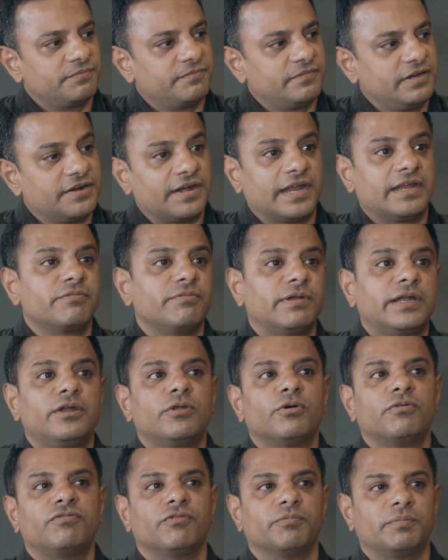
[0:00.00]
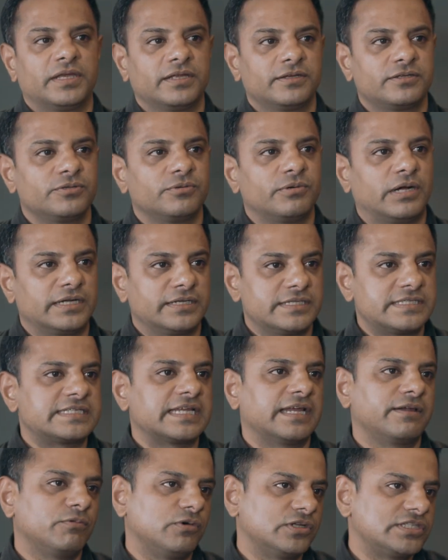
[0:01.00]
great window for me to
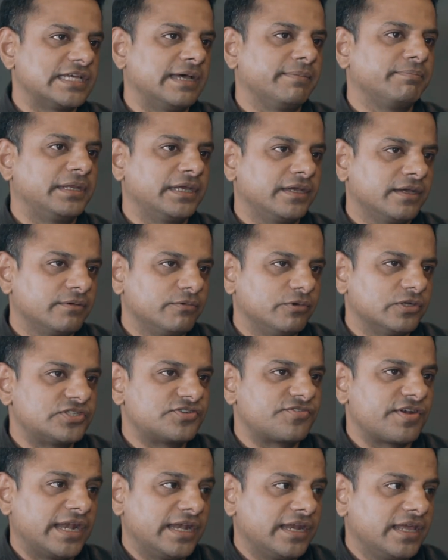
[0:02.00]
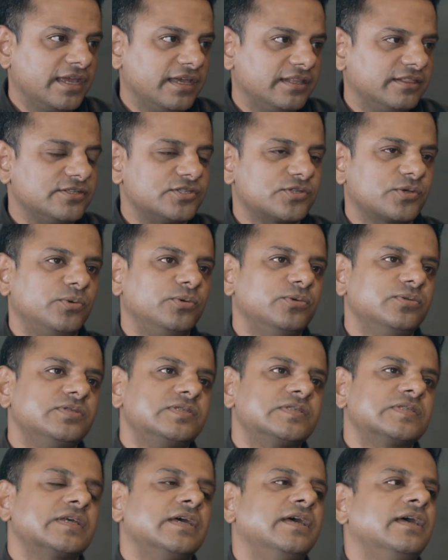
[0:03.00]
understand what's happening, what's trending in the
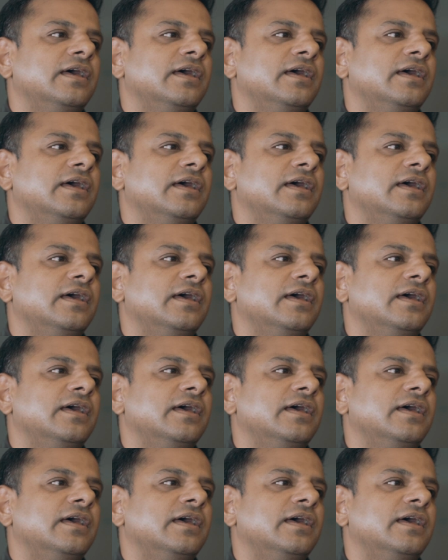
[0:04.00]
schools.